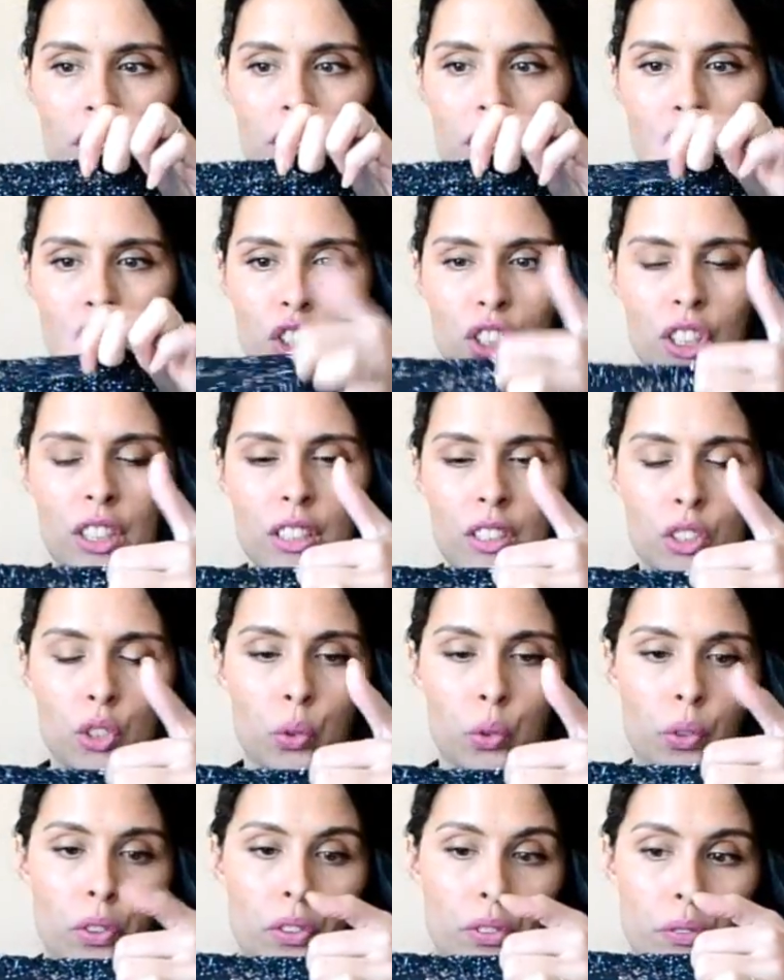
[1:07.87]
chic
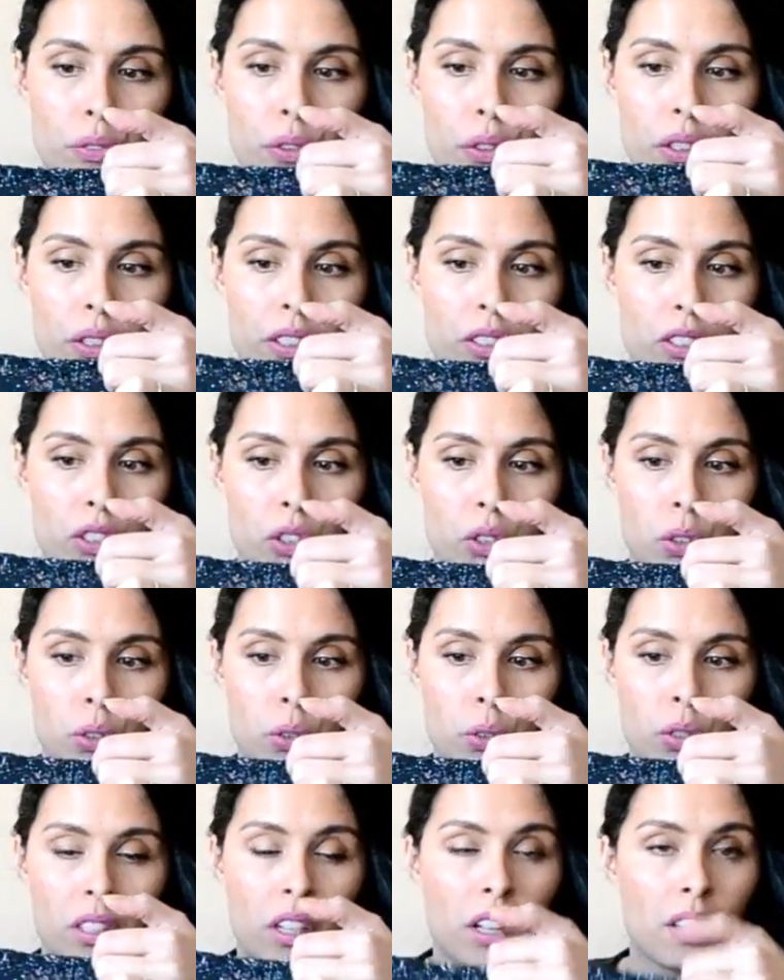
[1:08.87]
sort of look to
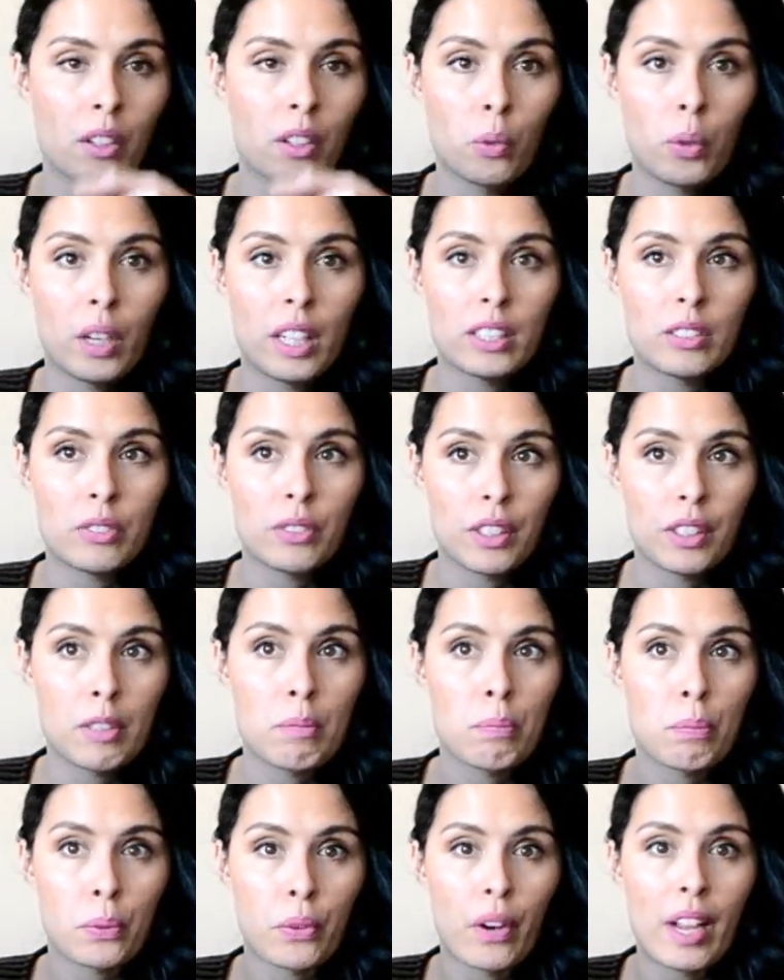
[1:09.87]
an otherwise very
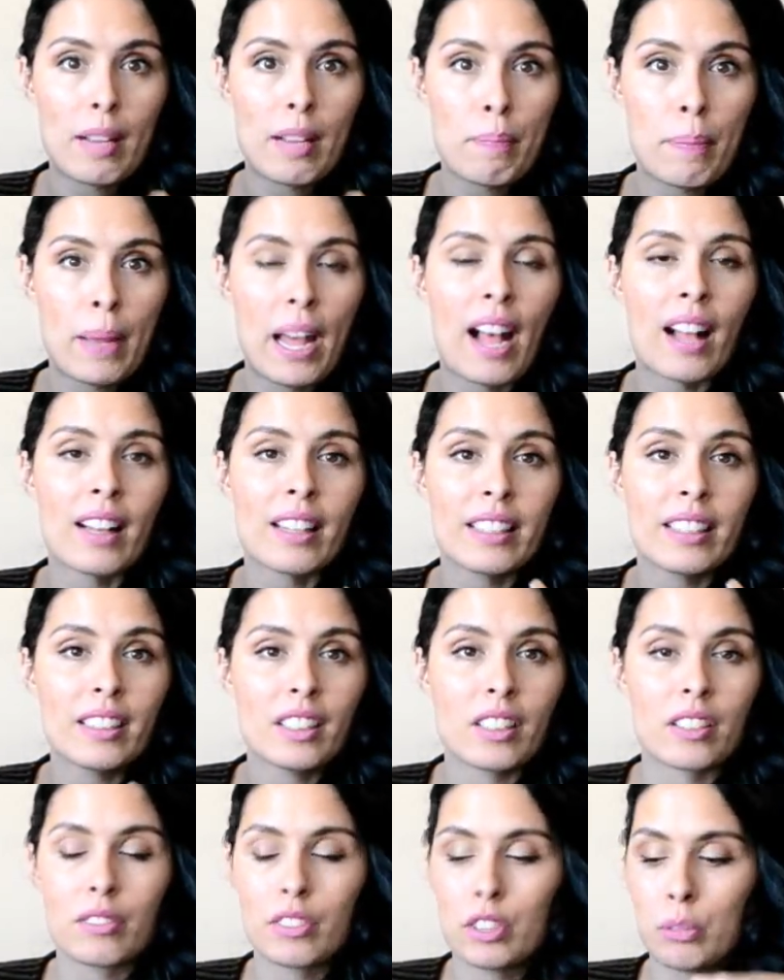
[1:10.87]
bright palette
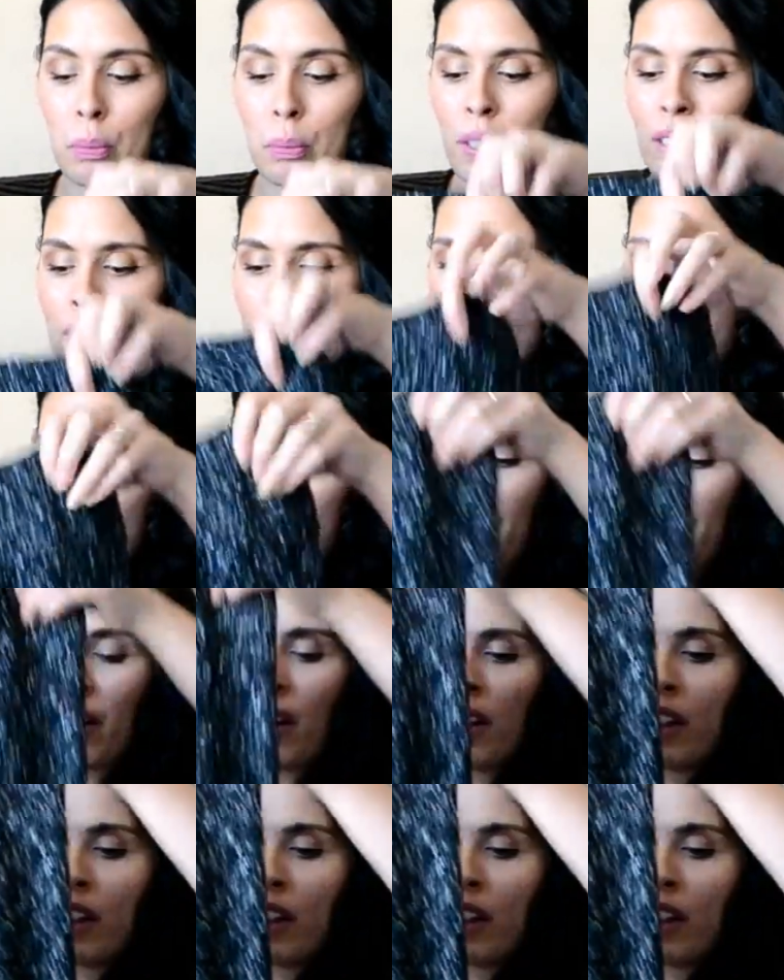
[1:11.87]
of spring and summer.